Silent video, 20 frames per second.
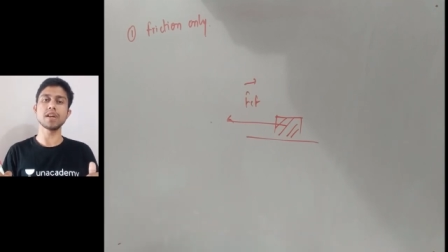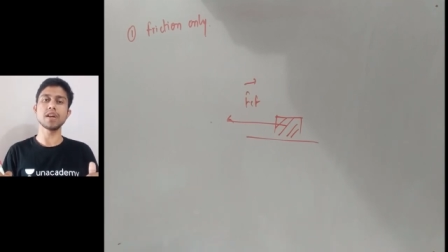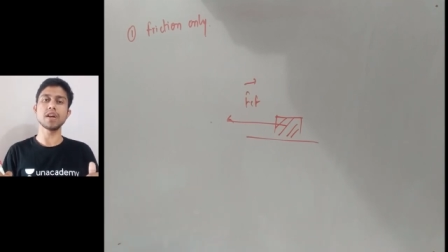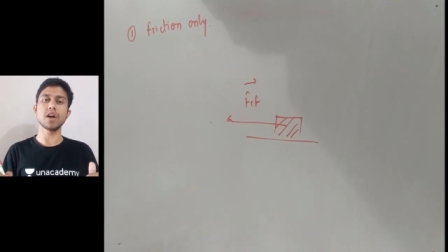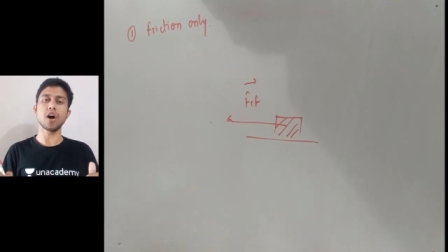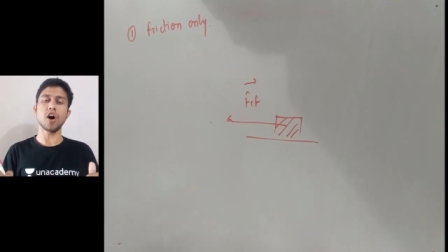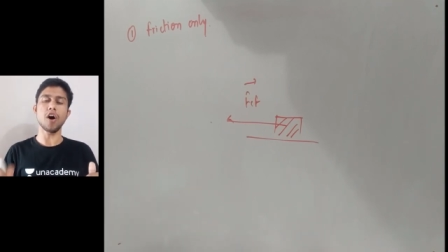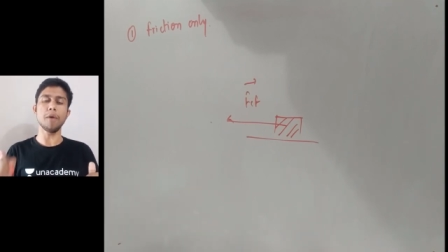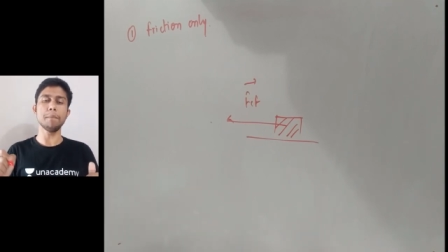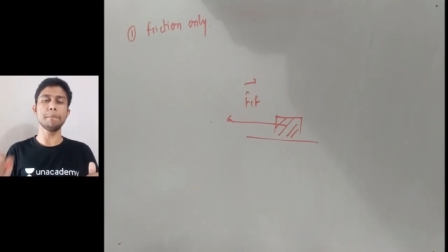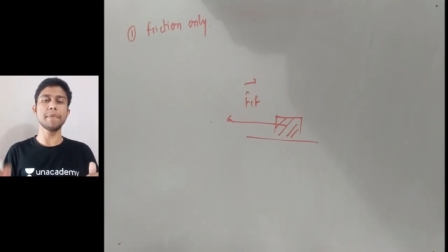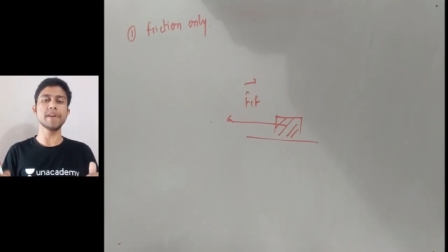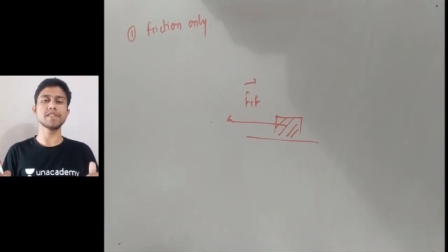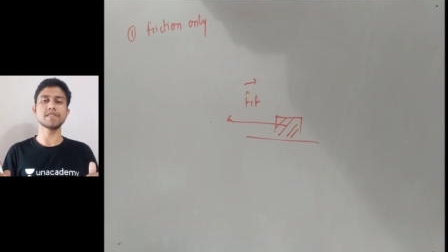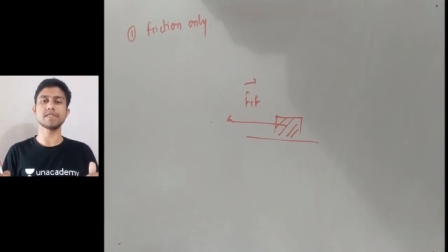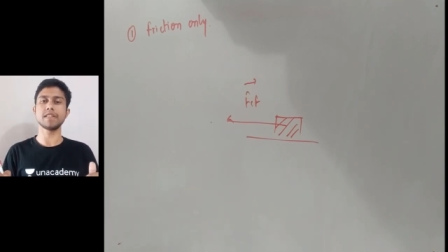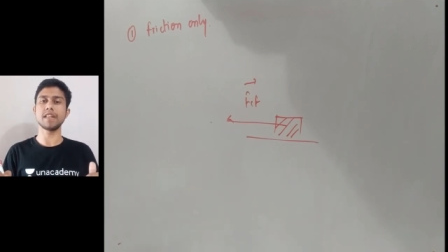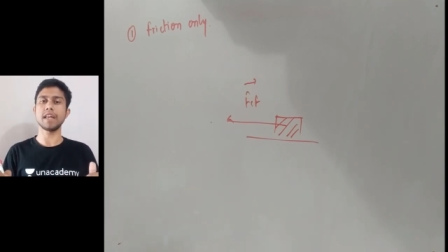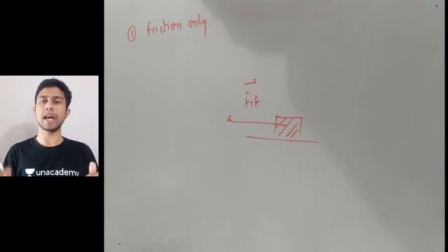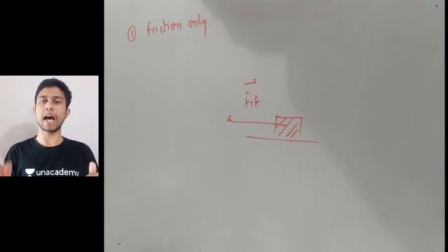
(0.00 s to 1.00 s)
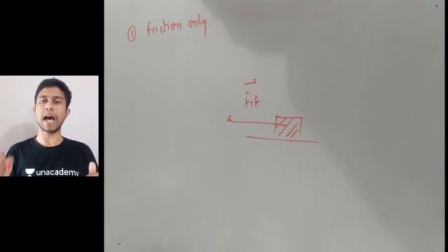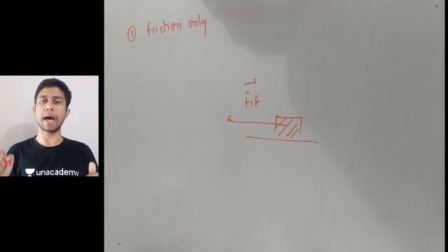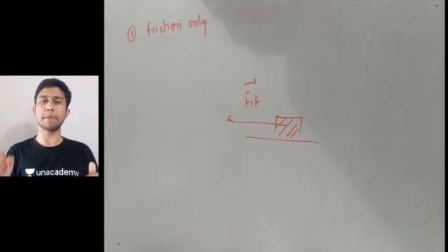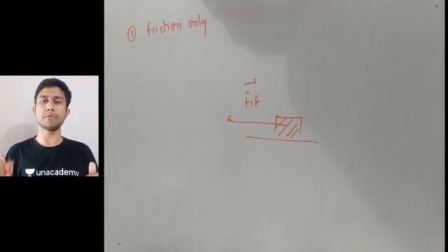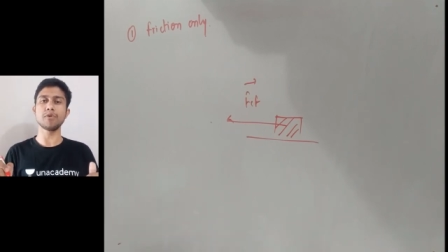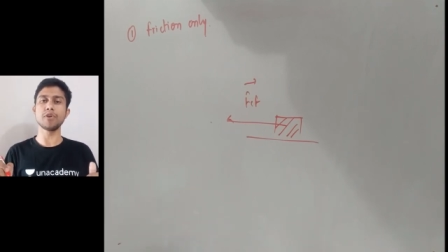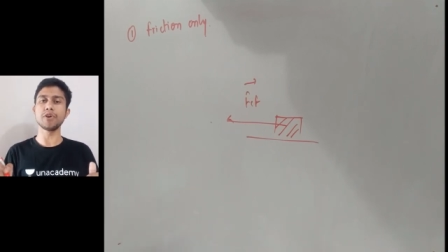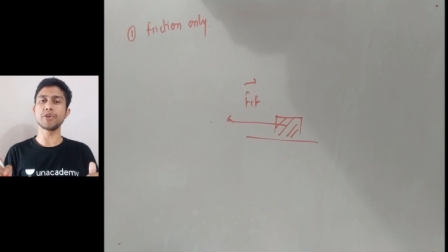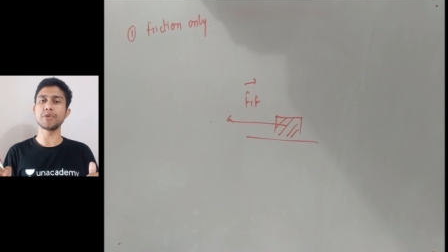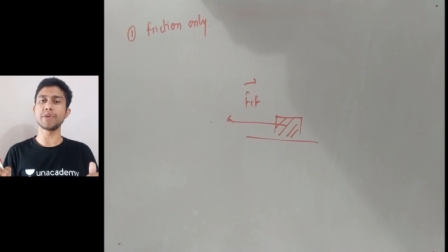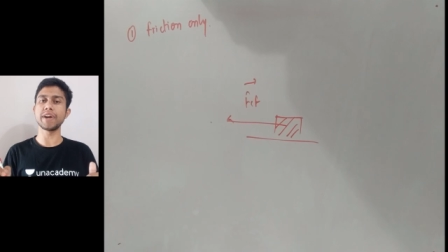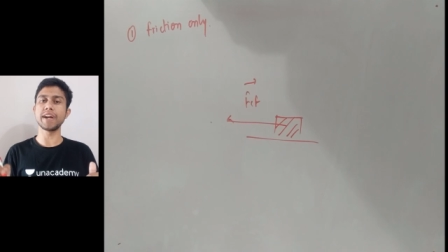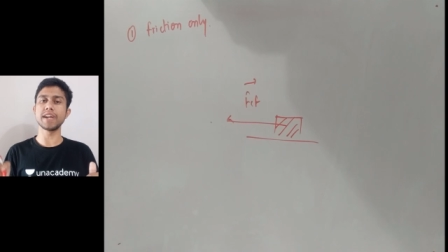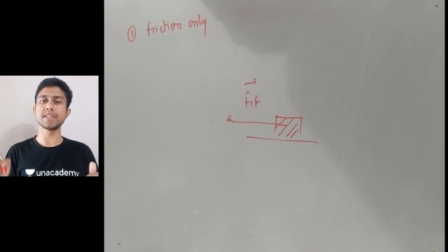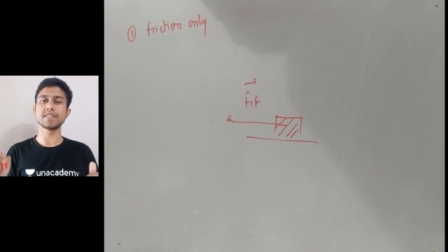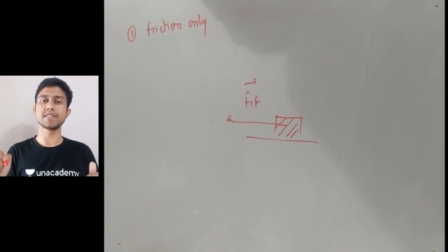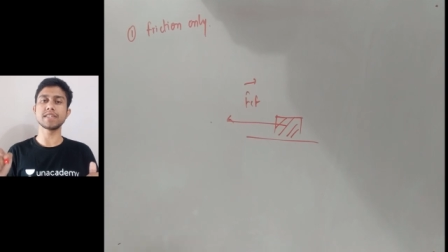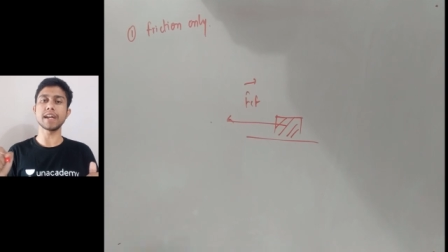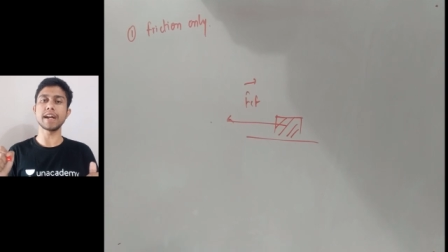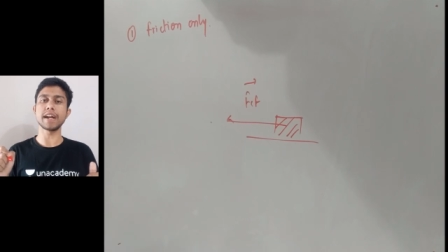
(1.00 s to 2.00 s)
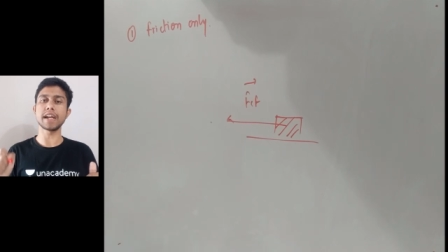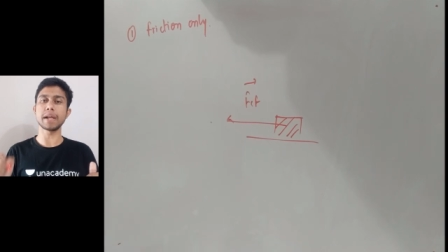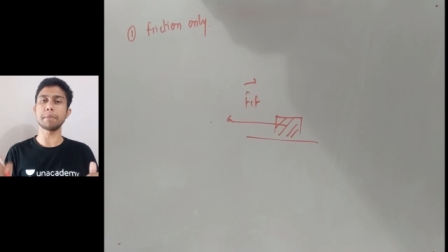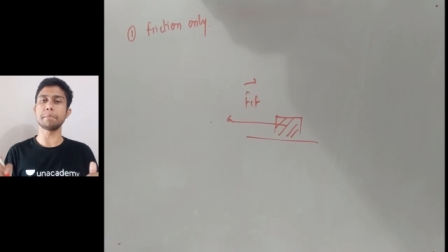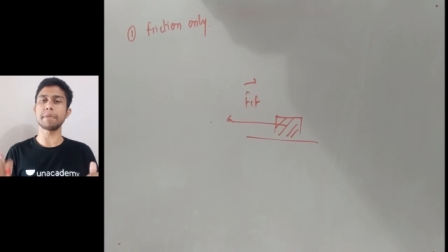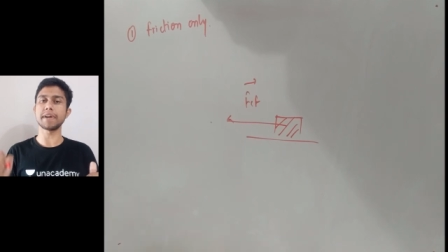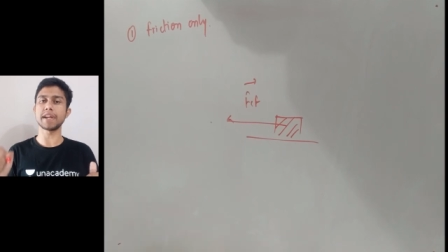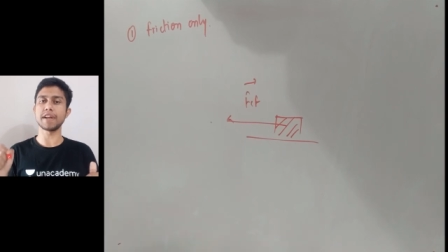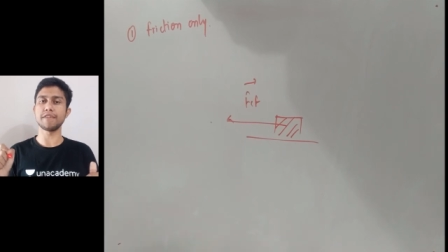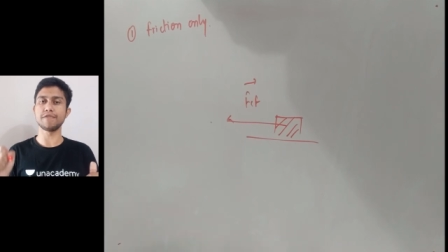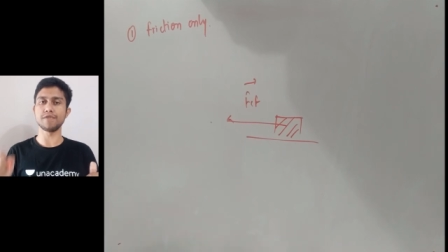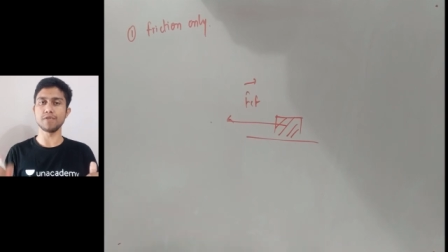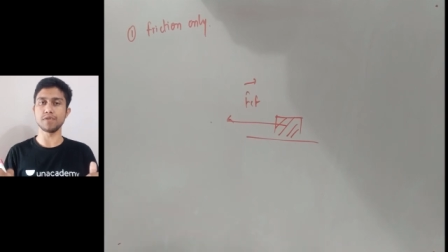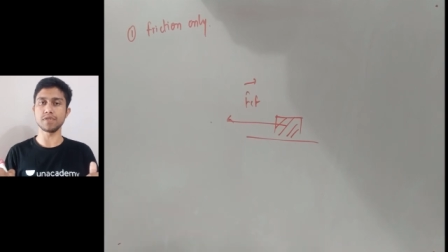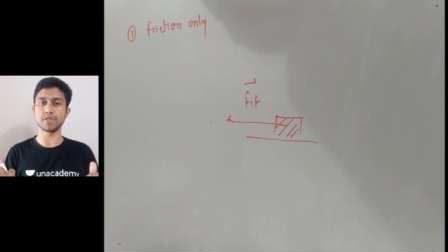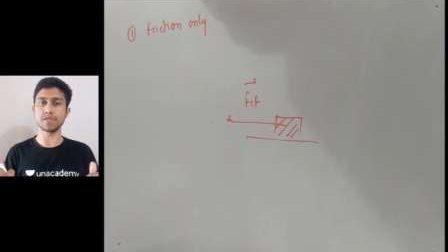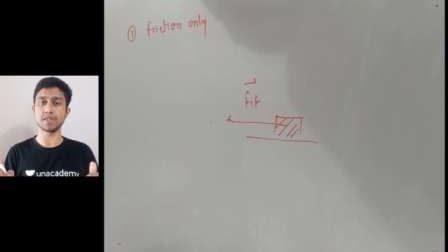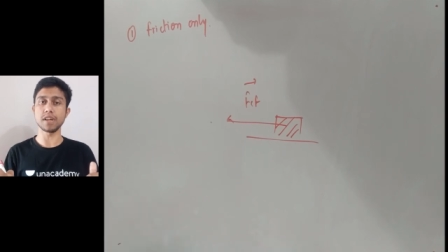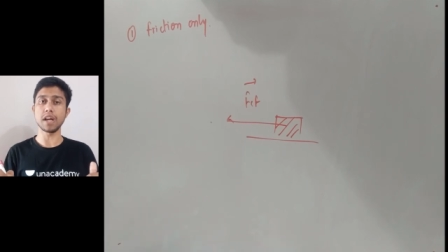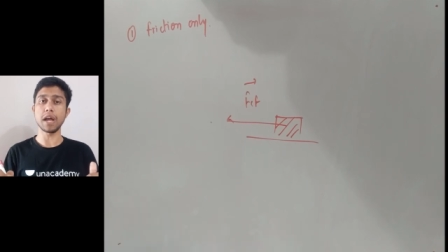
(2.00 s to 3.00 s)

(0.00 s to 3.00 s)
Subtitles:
obviously I am going to need a centripetal force.